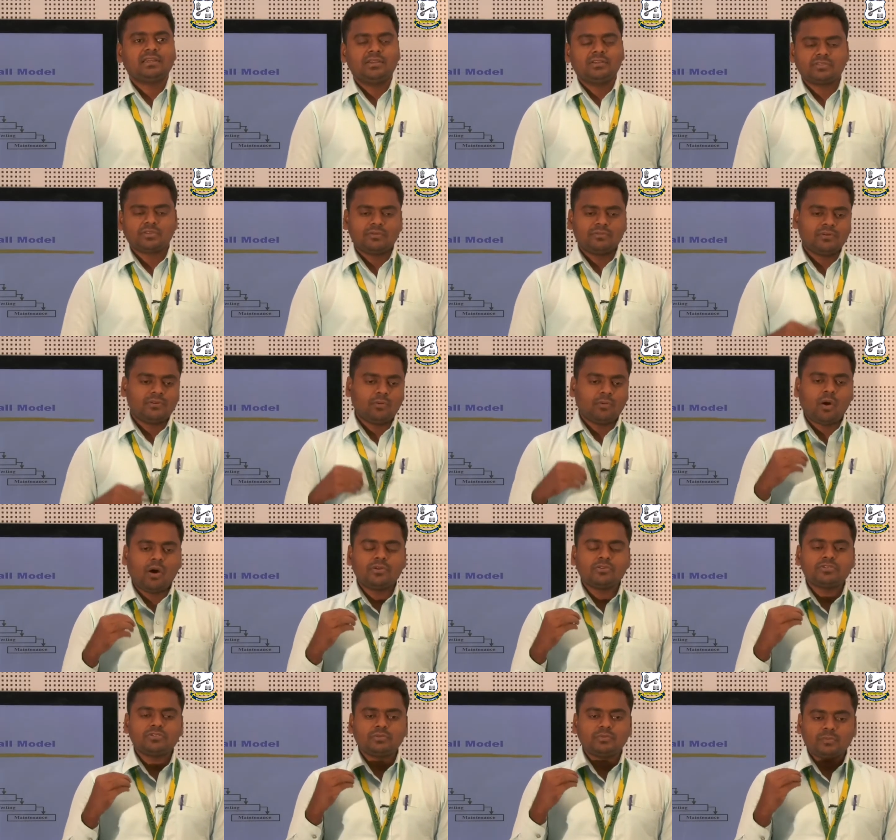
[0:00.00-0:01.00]
so if you
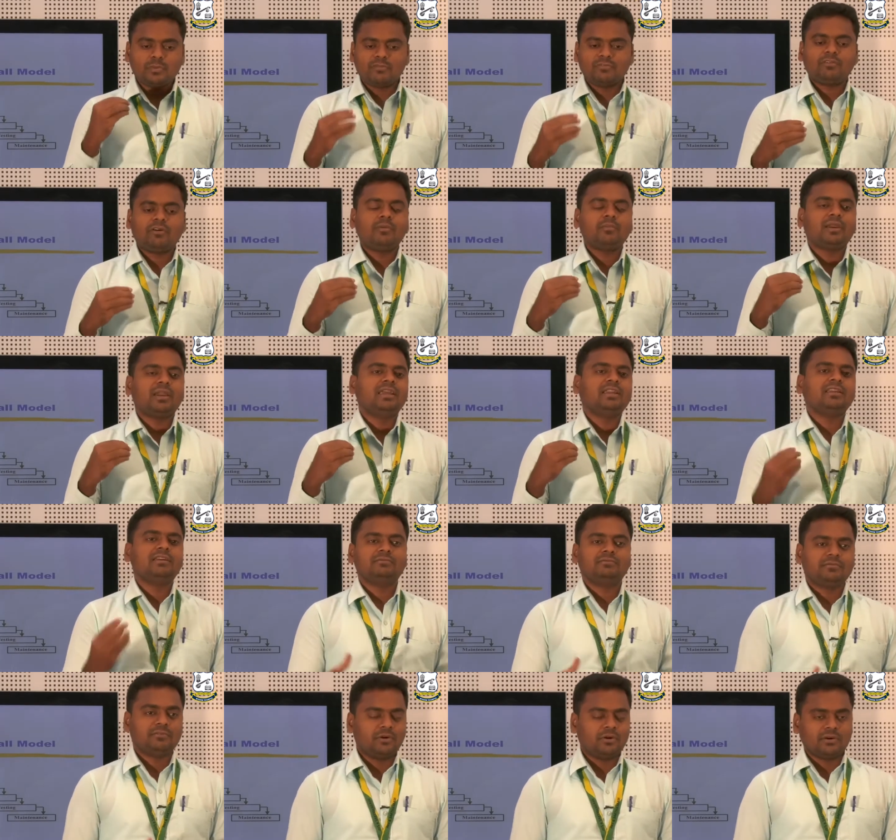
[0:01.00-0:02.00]
want to perform any
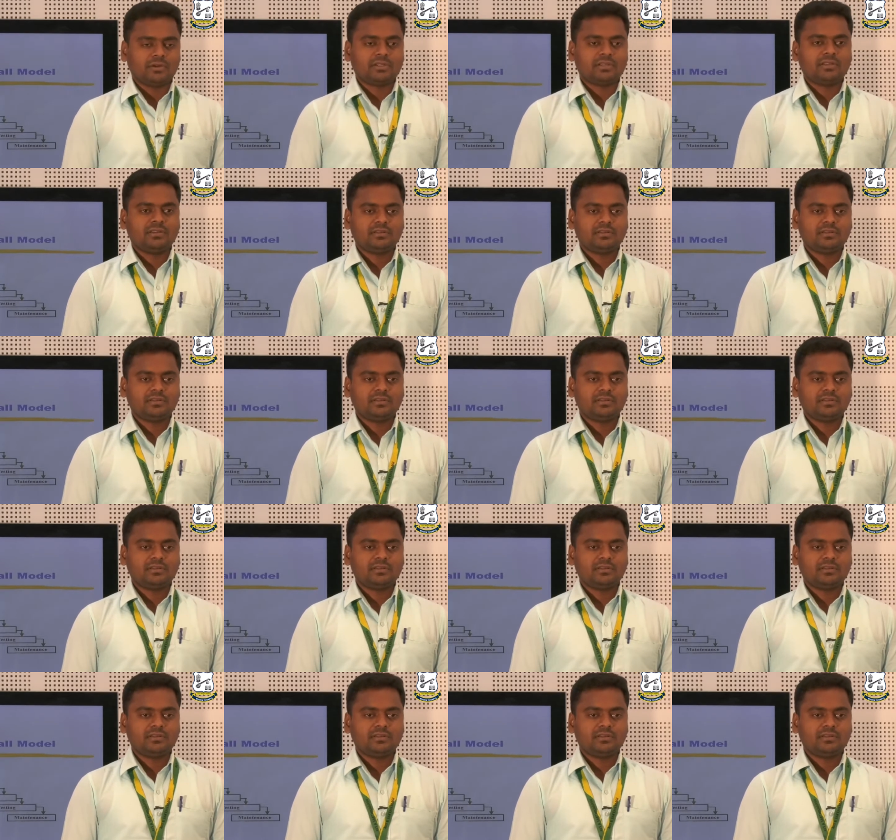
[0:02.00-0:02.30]
work,